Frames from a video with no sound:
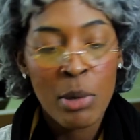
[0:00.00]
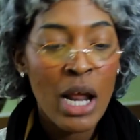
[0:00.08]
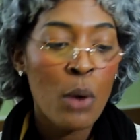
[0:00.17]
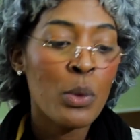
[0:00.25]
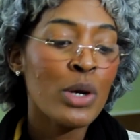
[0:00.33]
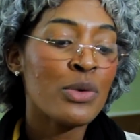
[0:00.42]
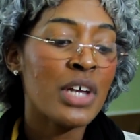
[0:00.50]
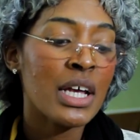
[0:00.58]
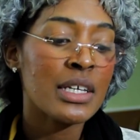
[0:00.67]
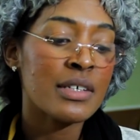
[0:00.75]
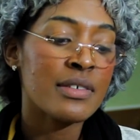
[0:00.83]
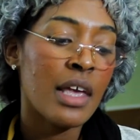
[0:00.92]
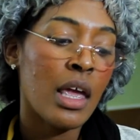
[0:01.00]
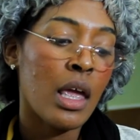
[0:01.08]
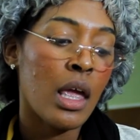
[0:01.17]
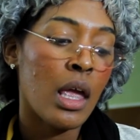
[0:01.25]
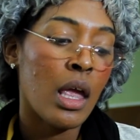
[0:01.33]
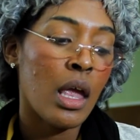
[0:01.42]
But I will take this
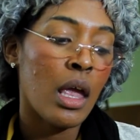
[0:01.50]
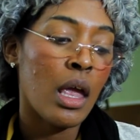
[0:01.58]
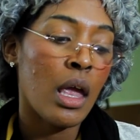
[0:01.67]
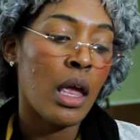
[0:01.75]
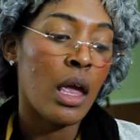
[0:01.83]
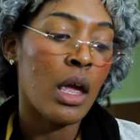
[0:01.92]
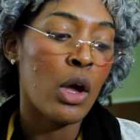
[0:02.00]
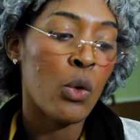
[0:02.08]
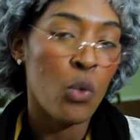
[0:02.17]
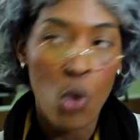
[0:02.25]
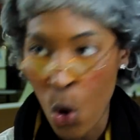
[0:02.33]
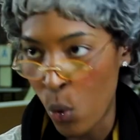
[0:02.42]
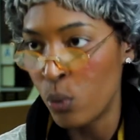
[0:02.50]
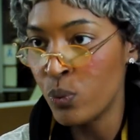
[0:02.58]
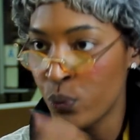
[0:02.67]
egg roll.